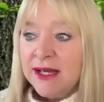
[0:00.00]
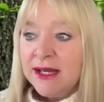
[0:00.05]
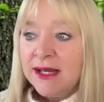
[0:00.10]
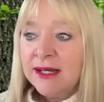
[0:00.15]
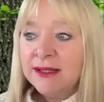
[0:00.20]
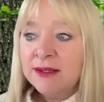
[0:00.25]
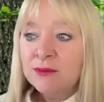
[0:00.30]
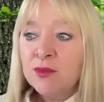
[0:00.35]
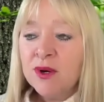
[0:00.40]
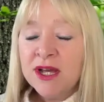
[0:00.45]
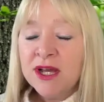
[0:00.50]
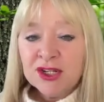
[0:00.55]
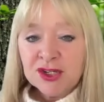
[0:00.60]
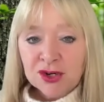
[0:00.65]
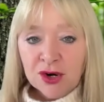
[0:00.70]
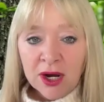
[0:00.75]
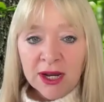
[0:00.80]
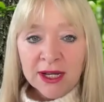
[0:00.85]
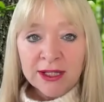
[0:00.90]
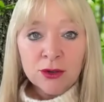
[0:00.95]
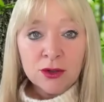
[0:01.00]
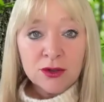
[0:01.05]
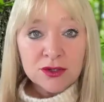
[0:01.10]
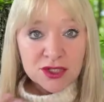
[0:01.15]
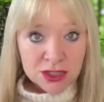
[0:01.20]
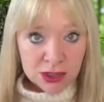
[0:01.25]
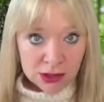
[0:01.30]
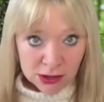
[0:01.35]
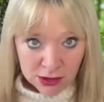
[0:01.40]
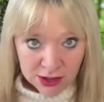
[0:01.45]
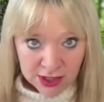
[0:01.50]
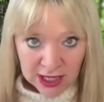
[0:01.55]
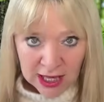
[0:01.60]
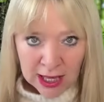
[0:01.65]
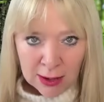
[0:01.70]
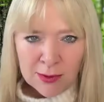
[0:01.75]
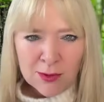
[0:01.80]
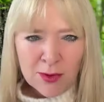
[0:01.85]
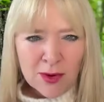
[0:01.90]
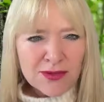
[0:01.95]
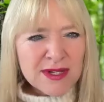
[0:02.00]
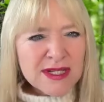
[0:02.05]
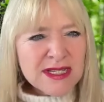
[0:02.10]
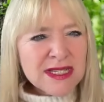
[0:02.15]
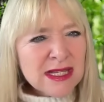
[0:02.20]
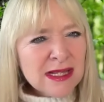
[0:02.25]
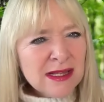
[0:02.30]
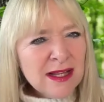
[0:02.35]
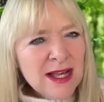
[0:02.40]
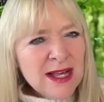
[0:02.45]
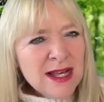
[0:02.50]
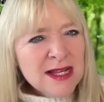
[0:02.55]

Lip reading: And we're trying not to look out. We've got these little